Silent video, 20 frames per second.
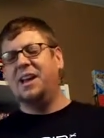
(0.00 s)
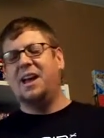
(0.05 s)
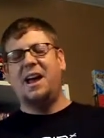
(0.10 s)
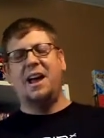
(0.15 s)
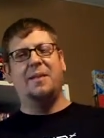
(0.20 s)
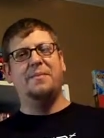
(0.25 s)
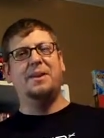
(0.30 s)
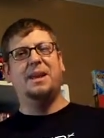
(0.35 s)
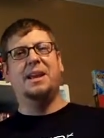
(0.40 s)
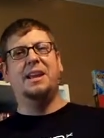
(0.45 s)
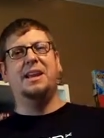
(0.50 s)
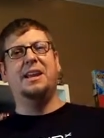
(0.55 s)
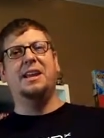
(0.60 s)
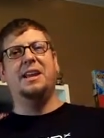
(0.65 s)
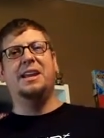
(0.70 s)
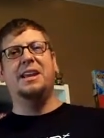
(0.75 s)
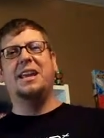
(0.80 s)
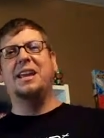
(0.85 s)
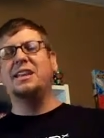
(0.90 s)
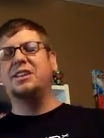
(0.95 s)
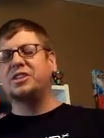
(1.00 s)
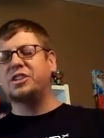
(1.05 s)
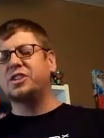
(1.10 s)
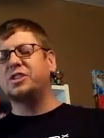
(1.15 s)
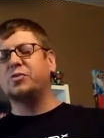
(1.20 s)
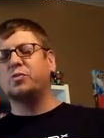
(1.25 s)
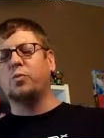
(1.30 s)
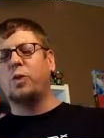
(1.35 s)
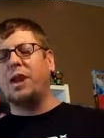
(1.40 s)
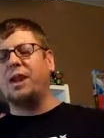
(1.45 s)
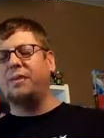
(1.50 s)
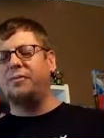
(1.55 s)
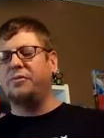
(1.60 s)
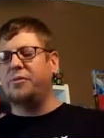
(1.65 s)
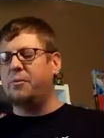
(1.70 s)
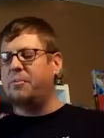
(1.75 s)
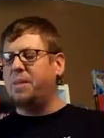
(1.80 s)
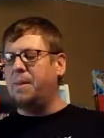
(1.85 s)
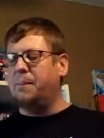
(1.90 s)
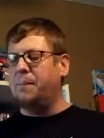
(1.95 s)
I mean, just right
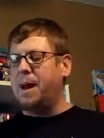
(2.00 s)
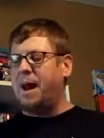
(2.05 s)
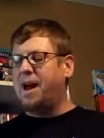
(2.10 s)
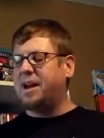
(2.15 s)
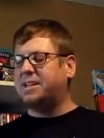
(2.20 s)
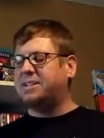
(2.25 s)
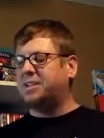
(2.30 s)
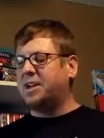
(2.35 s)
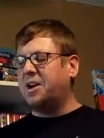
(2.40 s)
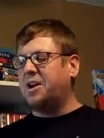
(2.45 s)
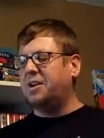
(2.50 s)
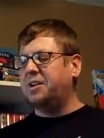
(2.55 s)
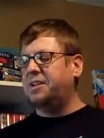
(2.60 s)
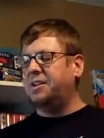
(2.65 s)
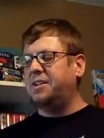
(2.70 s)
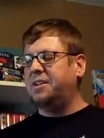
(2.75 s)
from the box art